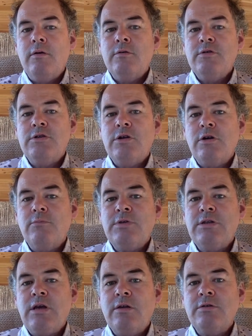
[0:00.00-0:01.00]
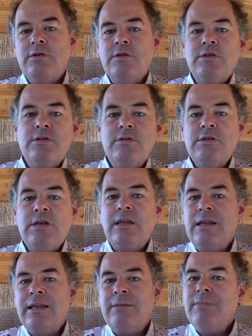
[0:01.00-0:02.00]
circumstances
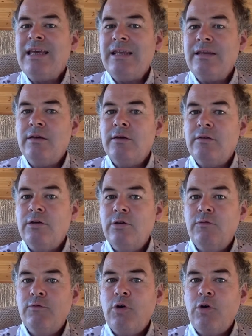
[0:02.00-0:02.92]
suddenly mean that you've